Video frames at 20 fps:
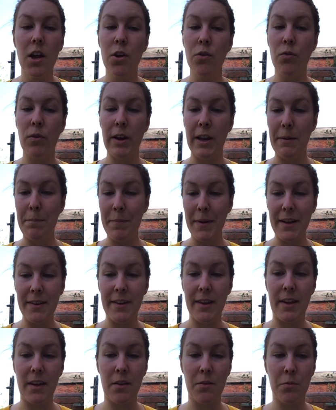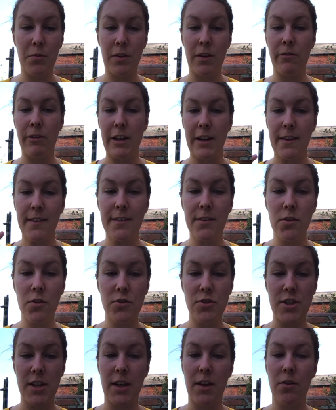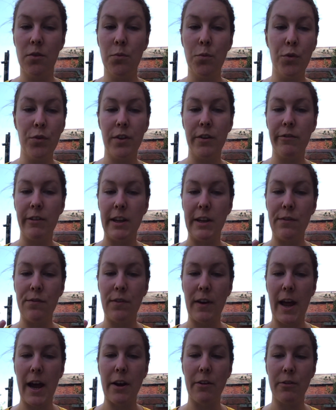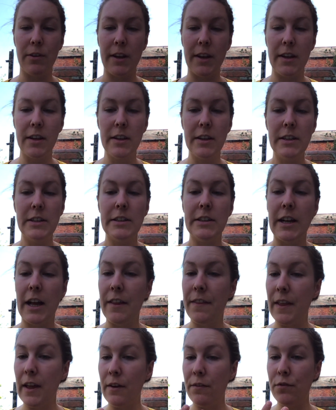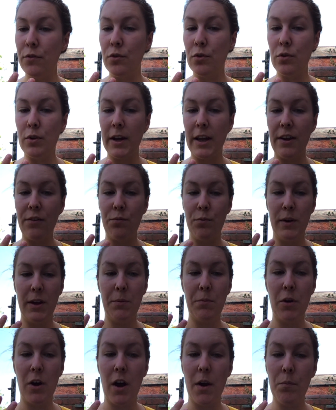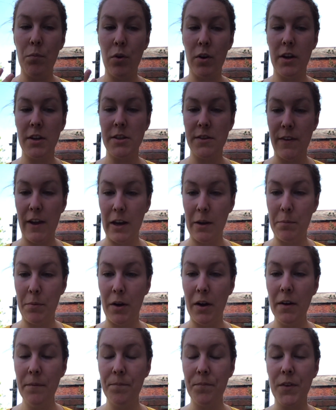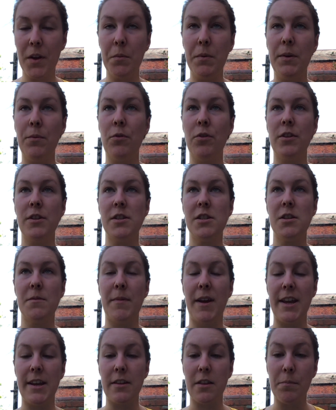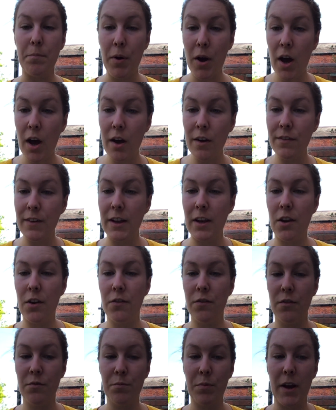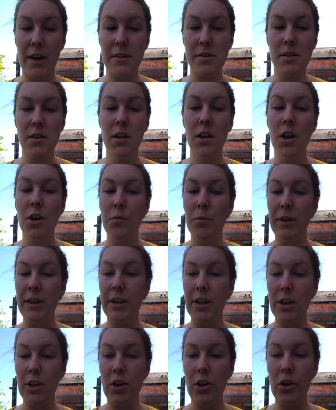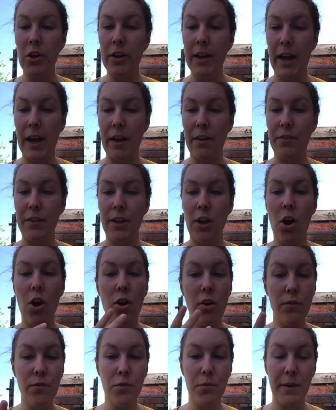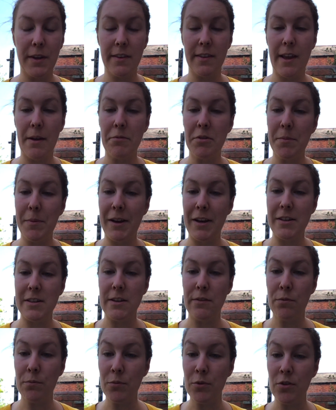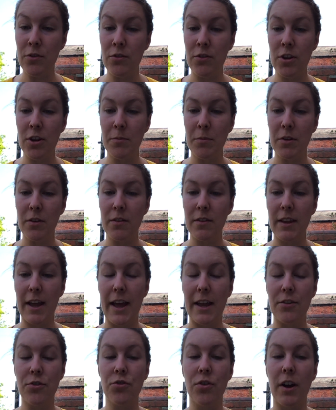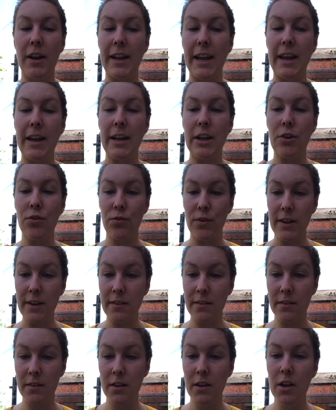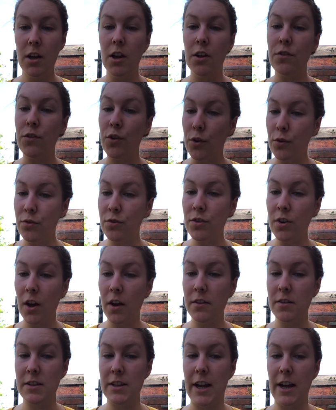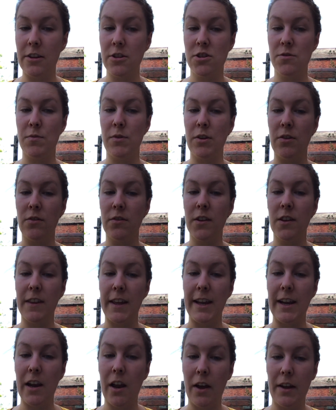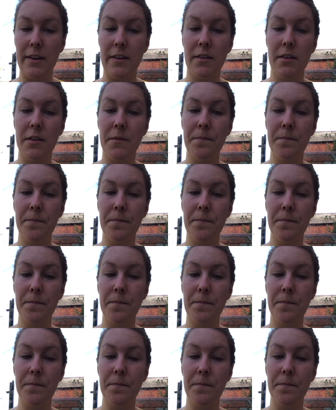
really bitty? Was it really stodgy? Or was it really floury? And therefore, if we were a product developer and we wanted to make the perfect loaf of bread, we can look at the overall acceptability from consumers and try and increase those certain attributes that they like.